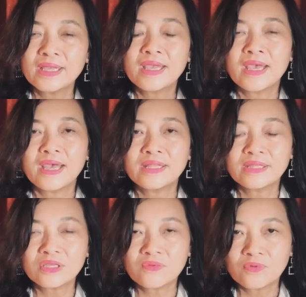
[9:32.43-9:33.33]
and
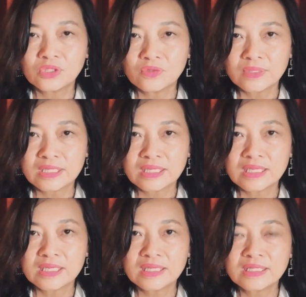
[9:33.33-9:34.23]
thank you for tuning
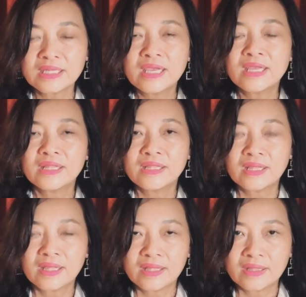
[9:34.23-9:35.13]
in.
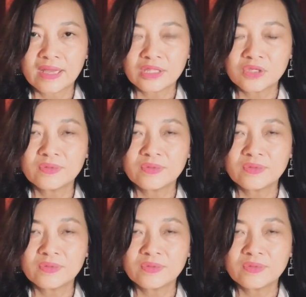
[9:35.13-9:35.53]
Until